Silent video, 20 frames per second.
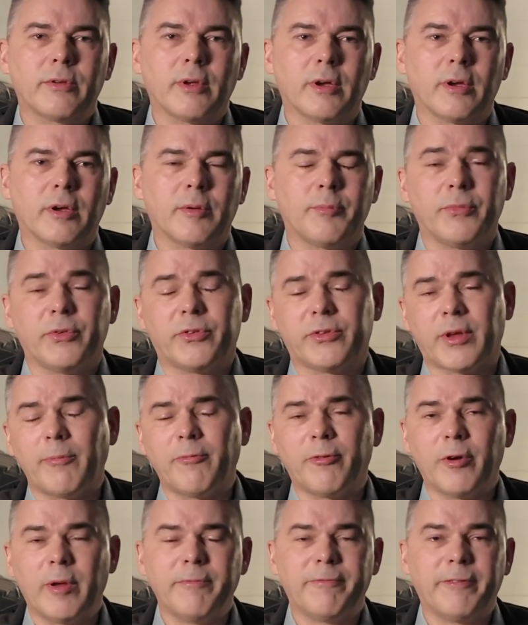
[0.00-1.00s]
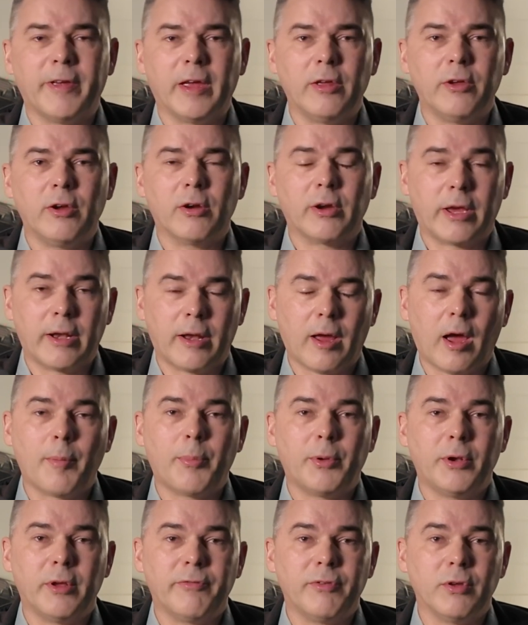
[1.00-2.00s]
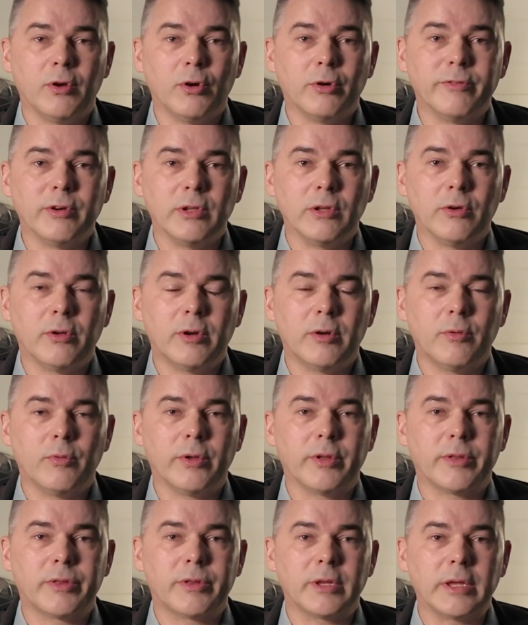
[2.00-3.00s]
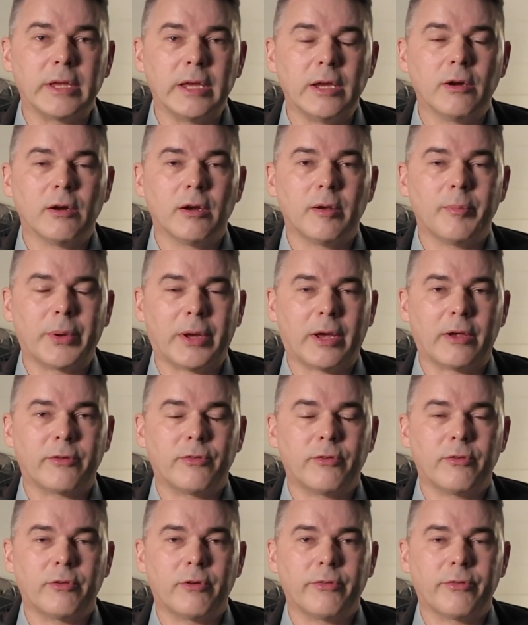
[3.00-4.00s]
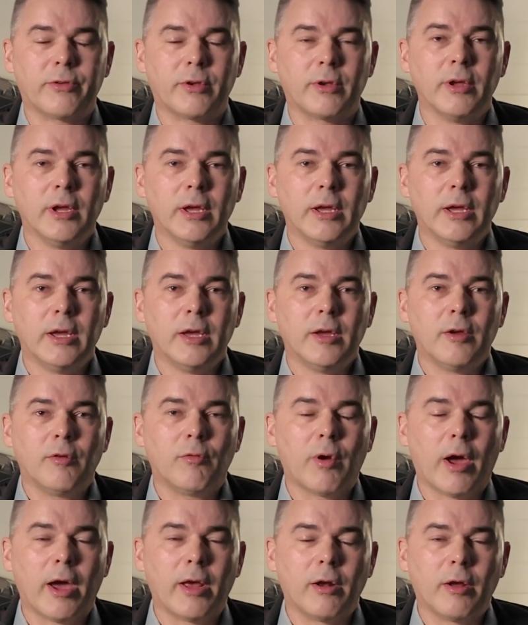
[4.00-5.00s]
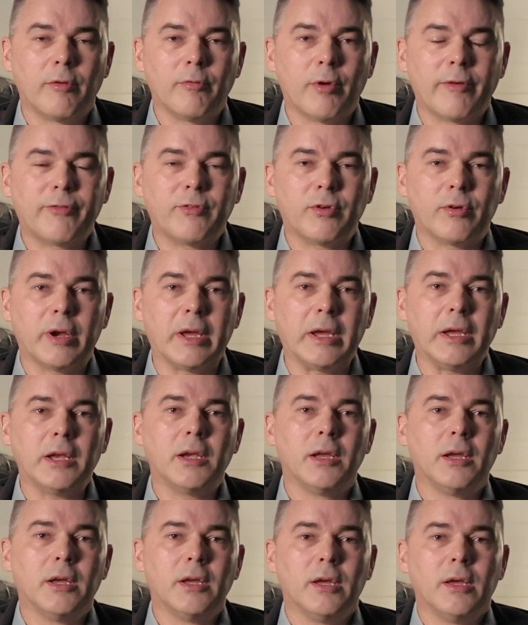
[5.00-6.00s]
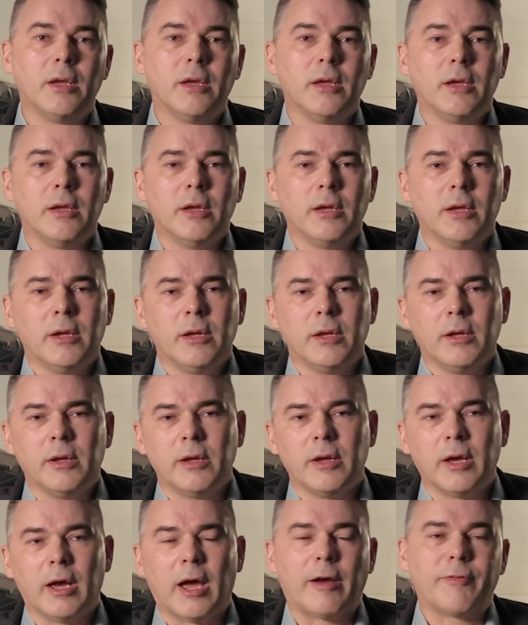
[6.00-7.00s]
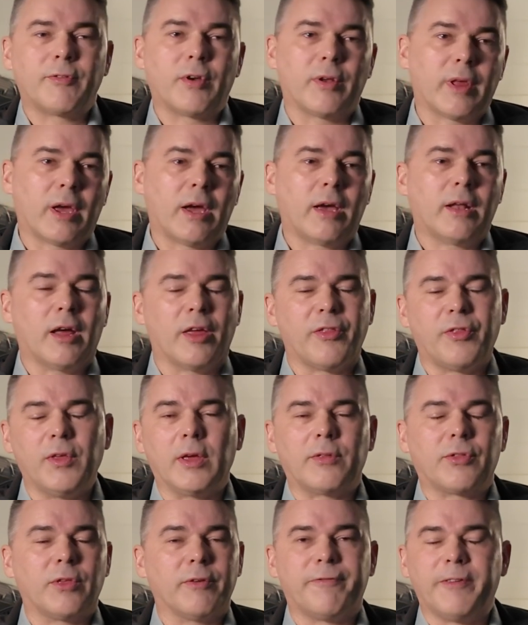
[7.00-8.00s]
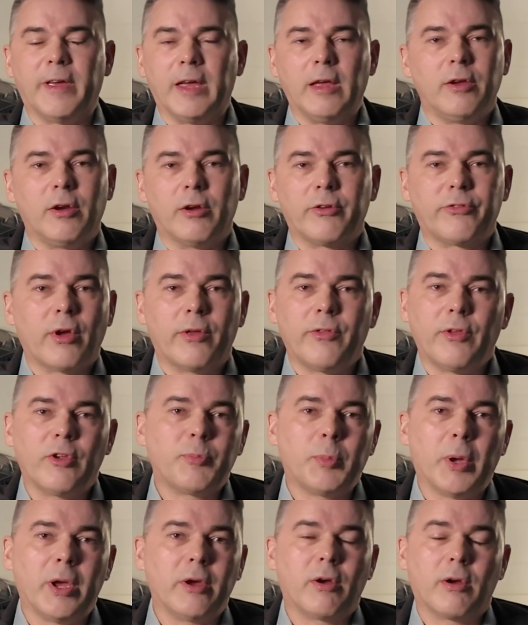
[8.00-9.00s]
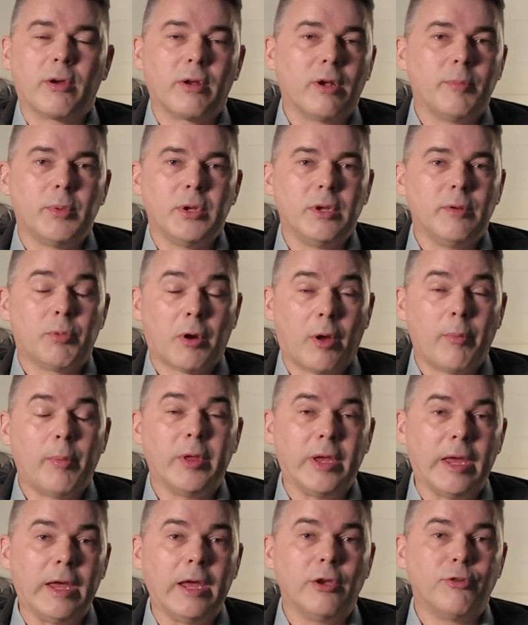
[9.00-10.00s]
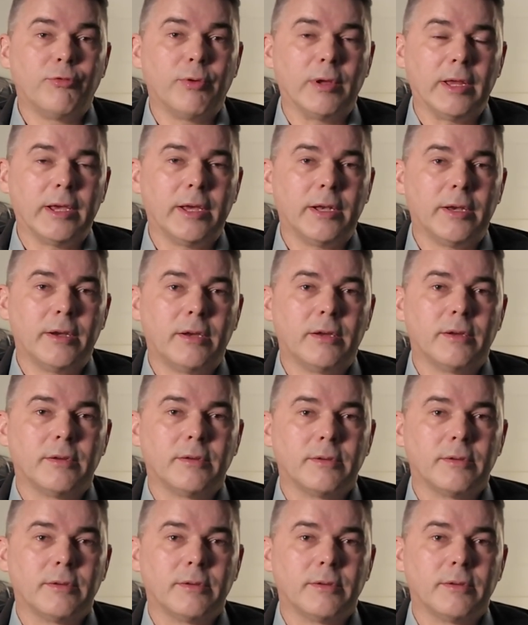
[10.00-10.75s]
Subframe failure can happen if you overload it with gear and passengers and ride on rough terrain. After that, I think the failures on this bike are going to be probably age-related.